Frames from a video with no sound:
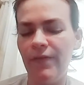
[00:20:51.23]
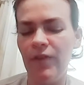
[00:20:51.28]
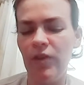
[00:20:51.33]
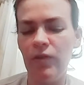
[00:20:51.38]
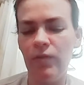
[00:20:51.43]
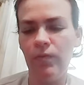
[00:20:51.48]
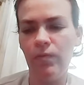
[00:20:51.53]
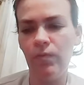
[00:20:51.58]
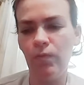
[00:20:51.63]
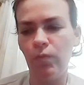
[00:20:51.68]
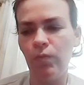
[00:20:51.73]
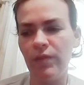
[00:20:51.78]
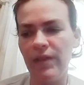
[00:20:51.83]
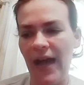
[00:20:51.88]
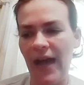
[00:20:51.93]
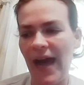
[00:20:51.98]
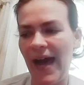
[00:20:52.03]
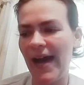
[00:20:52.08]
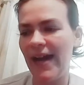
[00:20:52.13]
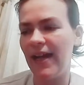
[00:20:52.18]
If you
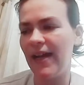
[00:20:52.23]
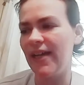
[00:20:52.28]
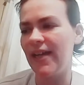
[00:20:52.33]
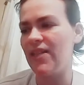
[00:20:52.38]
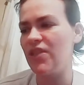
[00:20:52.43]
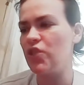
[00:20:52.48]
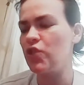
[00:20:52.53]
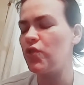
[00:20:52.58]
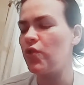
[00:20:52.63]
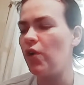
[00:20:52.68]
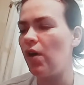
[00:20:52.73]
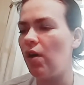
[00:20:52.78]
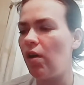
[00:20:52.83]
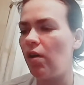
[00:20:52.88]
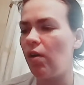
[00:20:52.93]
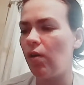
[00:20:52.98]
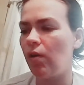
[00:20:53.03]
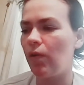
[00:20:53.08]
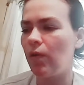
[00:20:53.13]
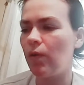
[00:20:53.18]
had like a
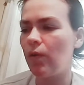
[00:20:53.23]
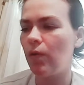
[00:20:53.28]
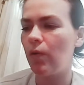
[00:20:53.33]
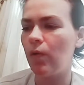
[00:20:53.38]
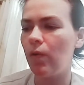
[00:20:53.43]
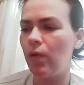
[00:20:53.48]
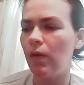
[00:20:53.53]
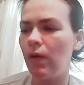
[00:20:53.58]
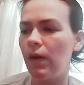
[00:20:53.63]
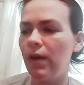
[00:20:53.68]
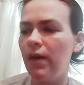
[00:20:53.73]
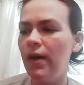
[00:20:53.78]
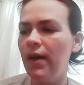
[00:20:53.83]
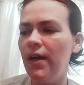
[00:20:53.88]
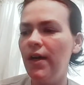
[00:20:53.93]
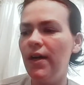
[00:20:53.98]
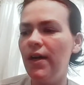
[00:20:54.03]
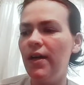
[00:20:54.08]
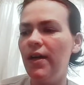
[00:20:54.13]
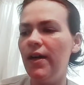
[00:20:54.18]
scar, or
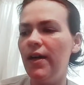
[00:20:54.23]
